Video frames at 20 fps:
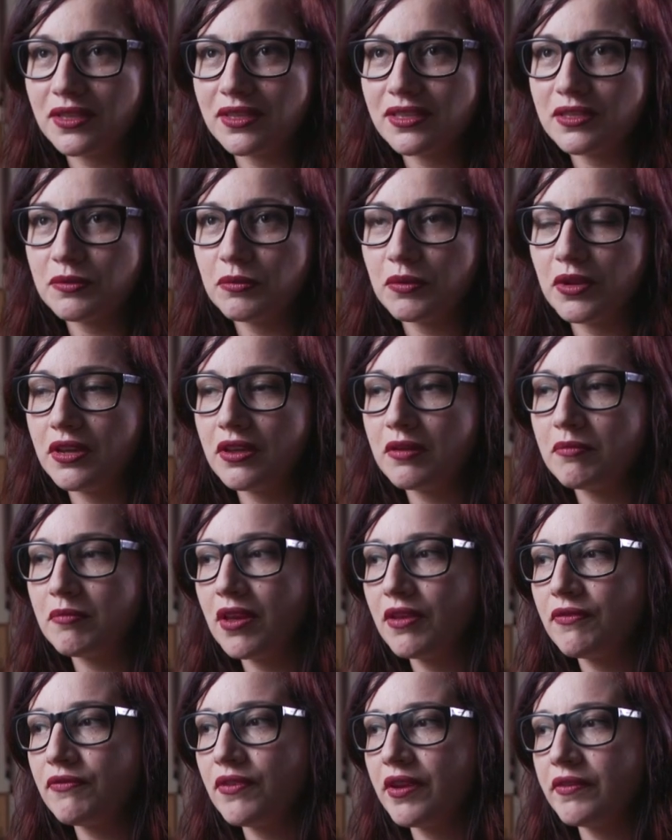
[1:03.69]
this week.
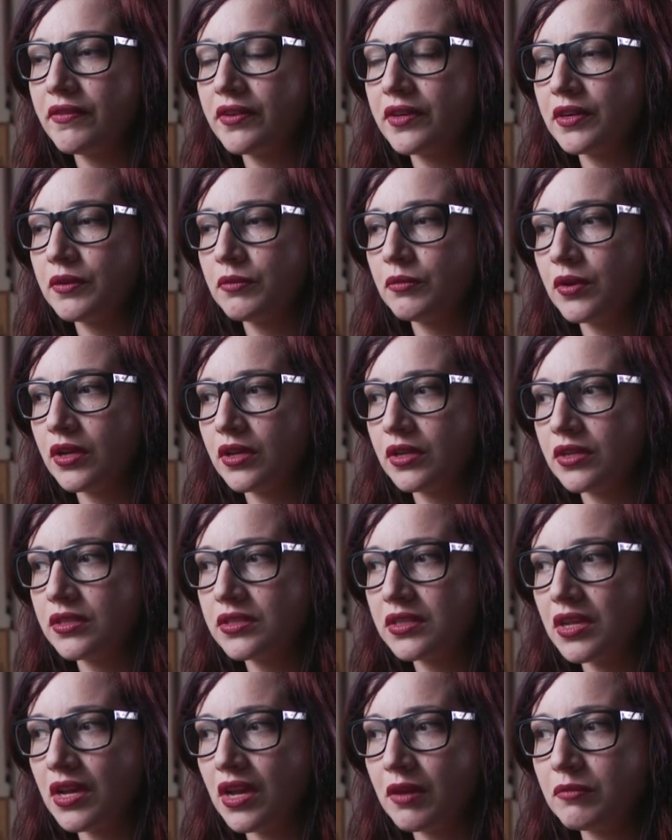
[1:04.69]
My favorite
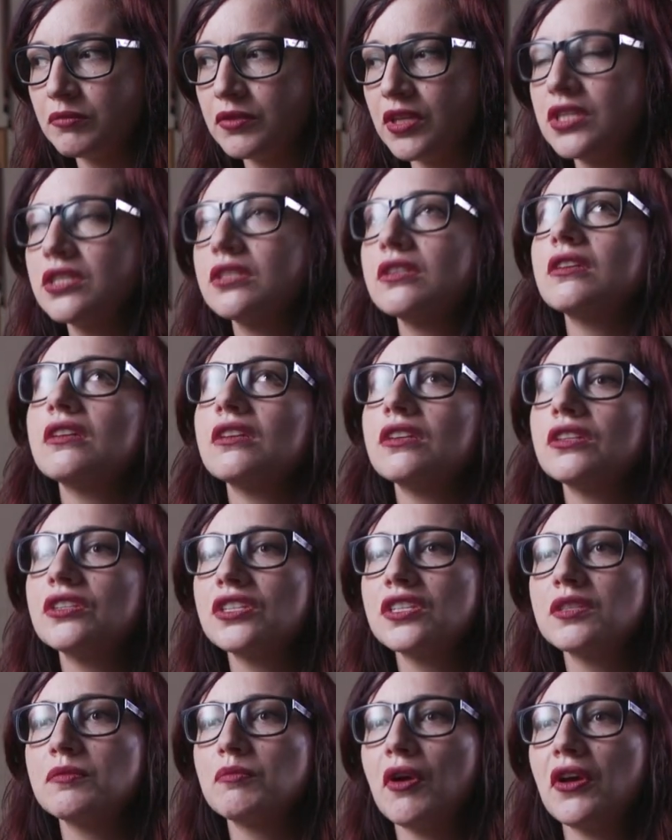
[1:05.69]
was Jason Cerr
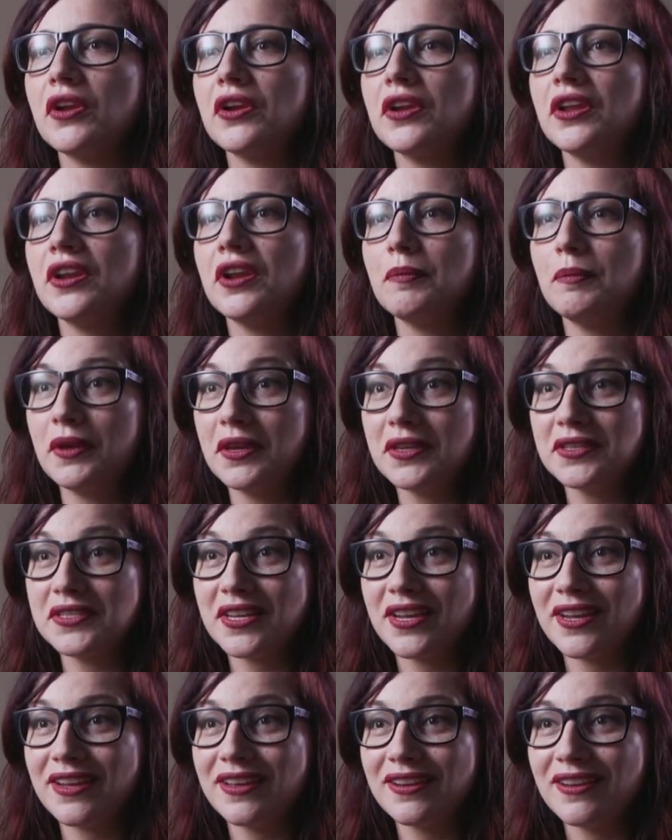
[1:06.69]
just brought in a pig's
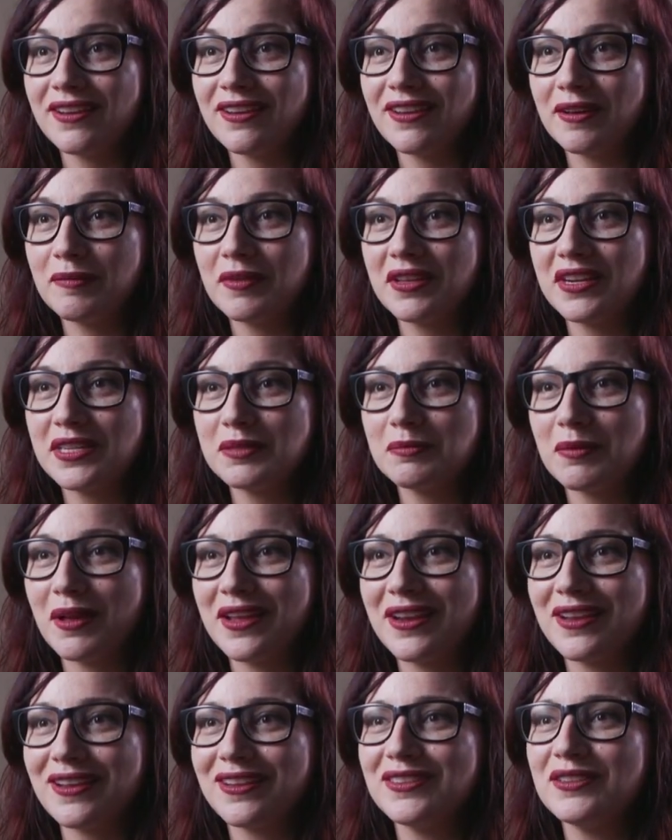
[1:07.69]
head that he's
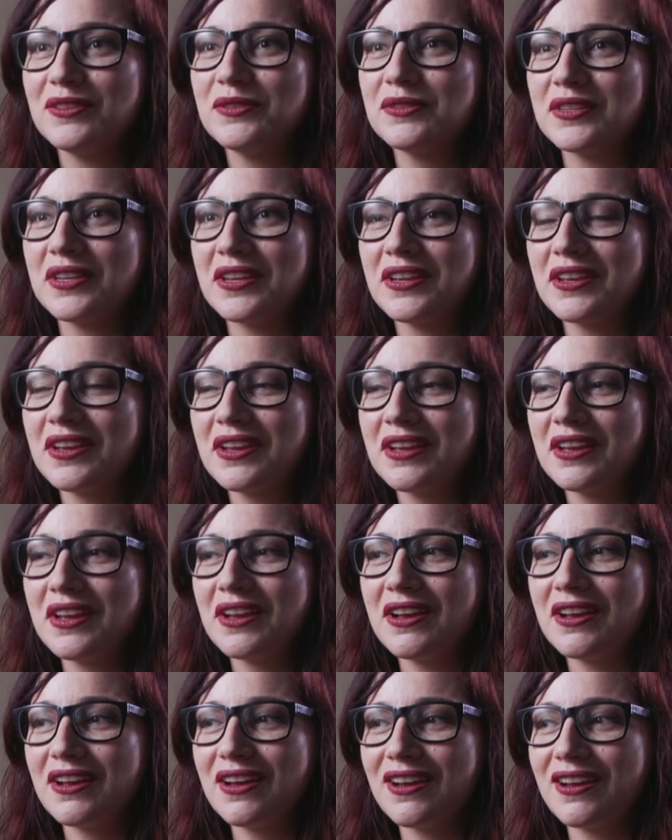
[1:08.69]
planning on using
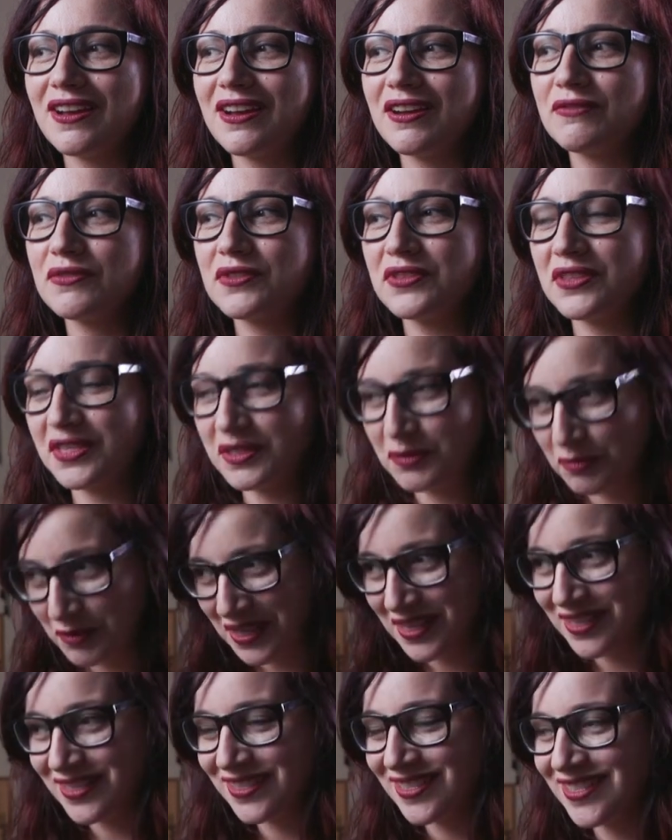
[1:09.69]
for this
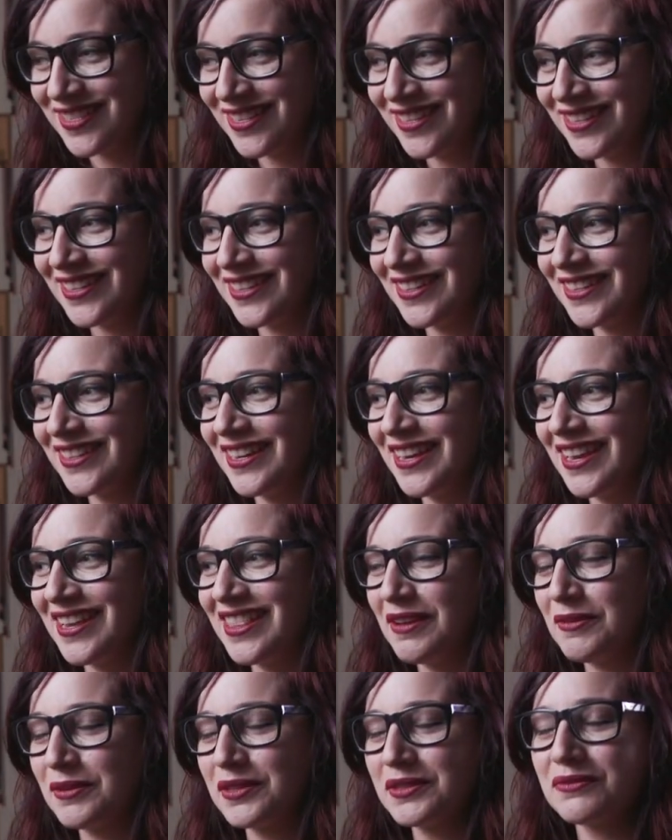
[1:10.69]
weekend's dinner,
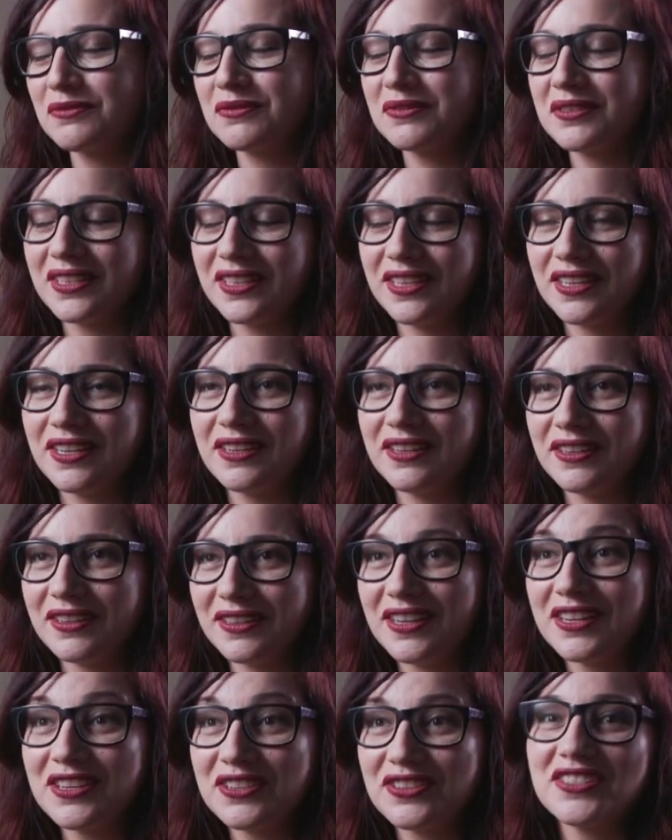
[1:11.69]
and that was really
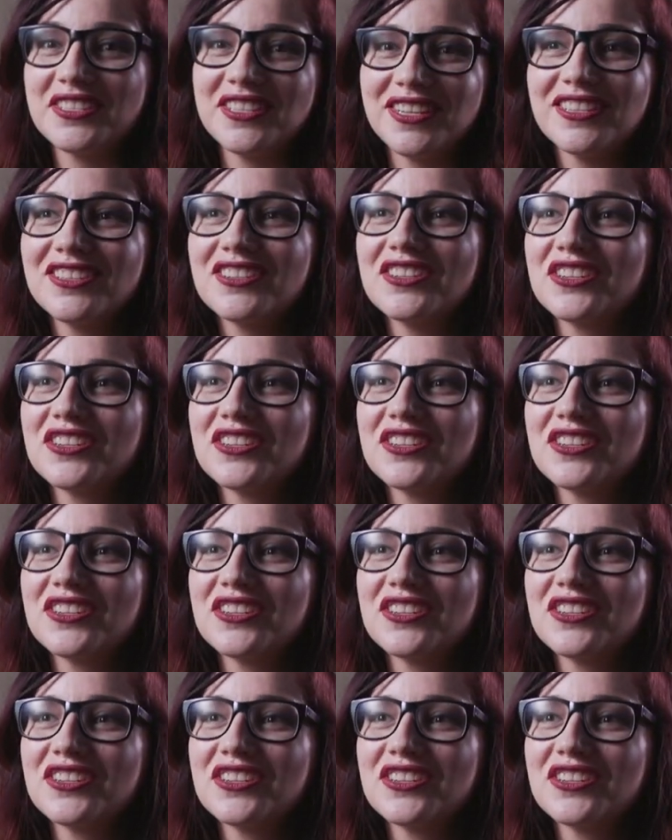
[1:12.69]
interesting to